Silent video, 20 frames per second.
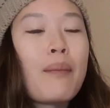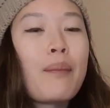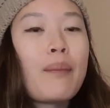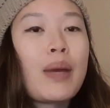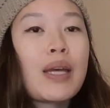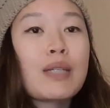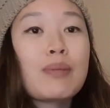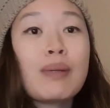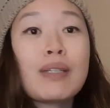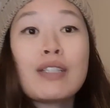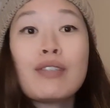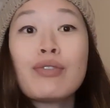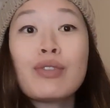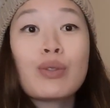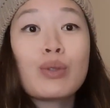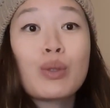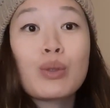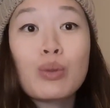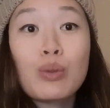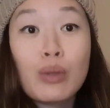Especially for
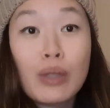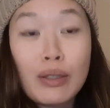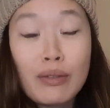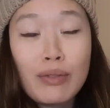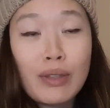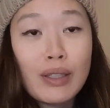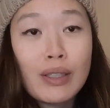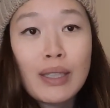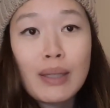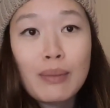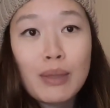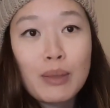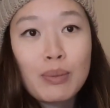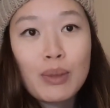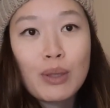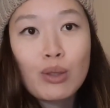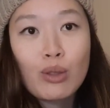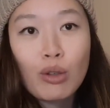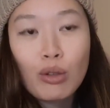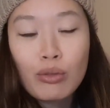those who live there, that must be
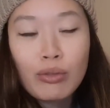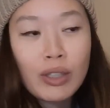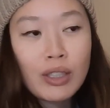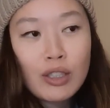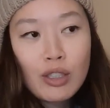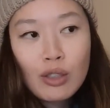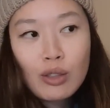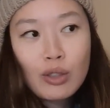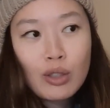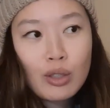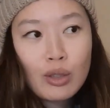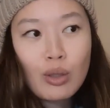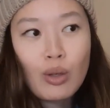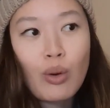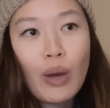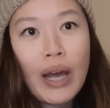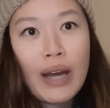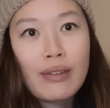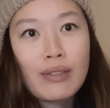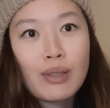so fun to just go
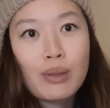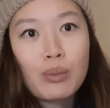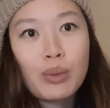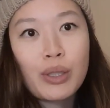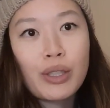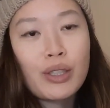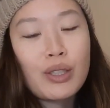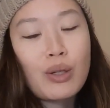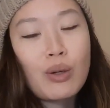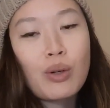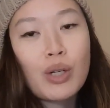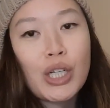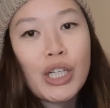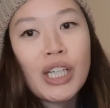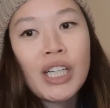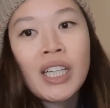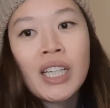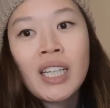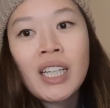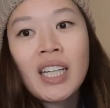after work
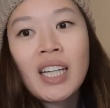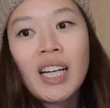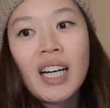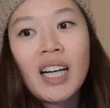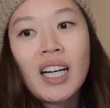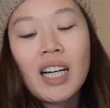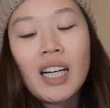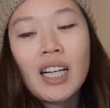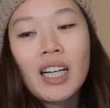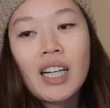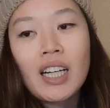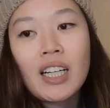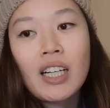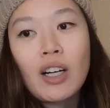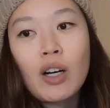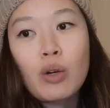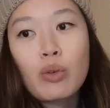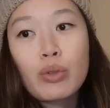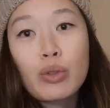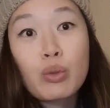or
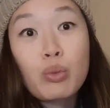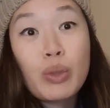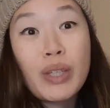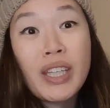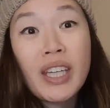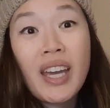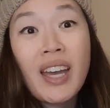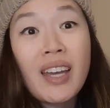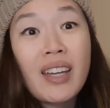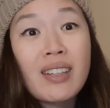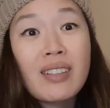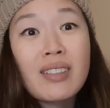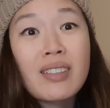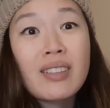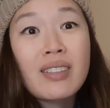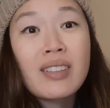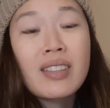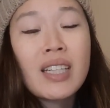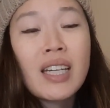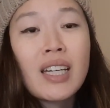over the
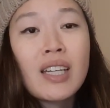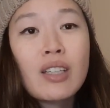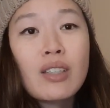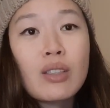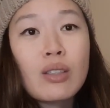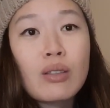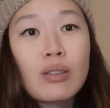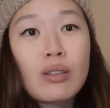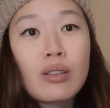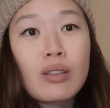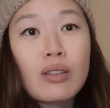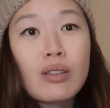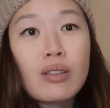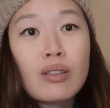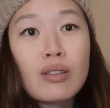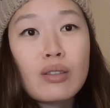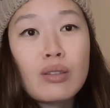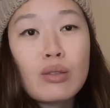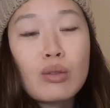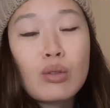weekend. You
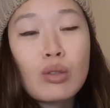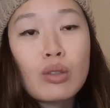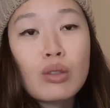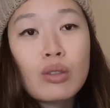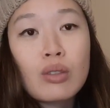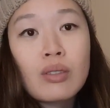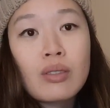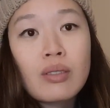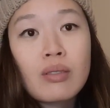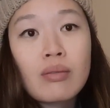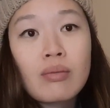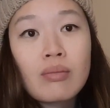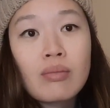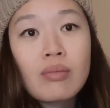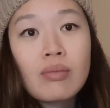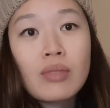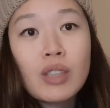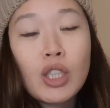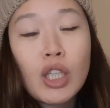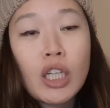
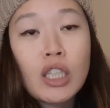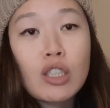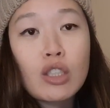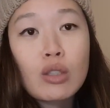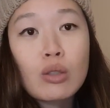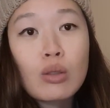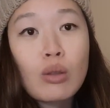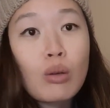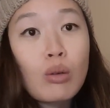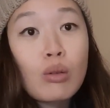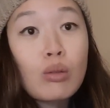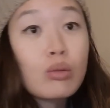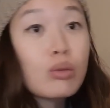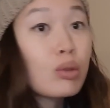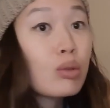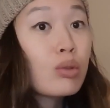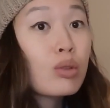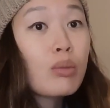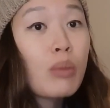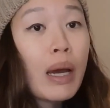can just go
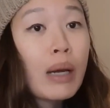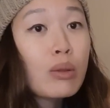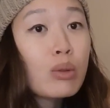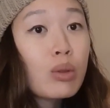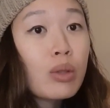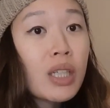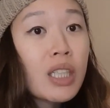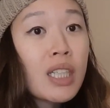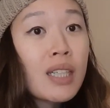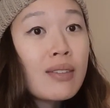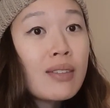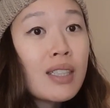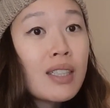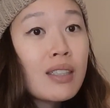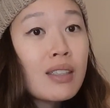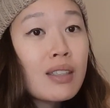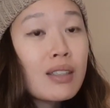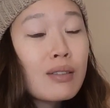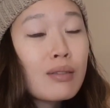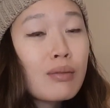do some outdoor
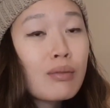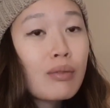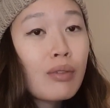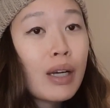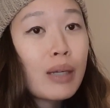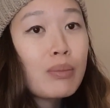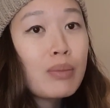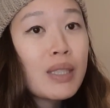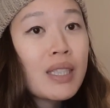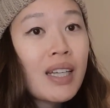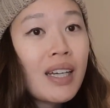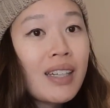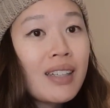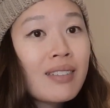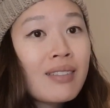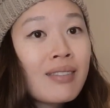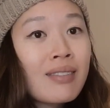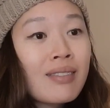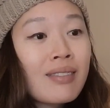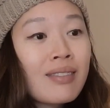activities right beside.
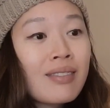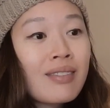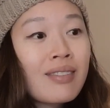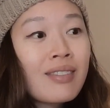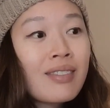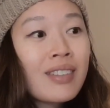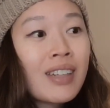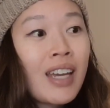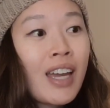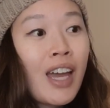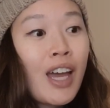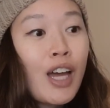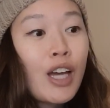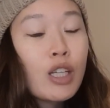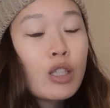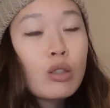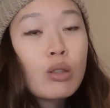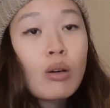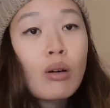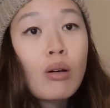
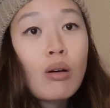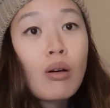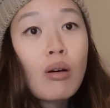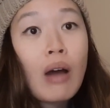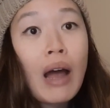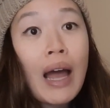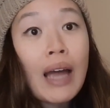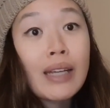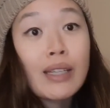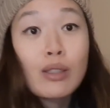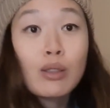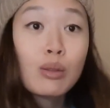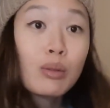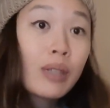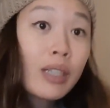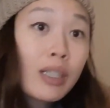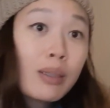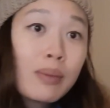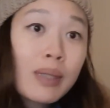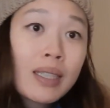So I do
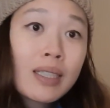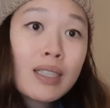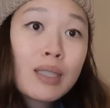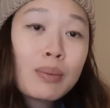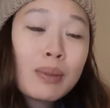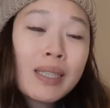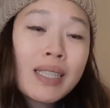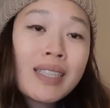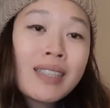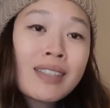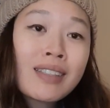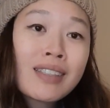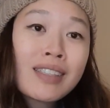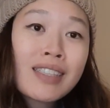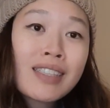recommend this place.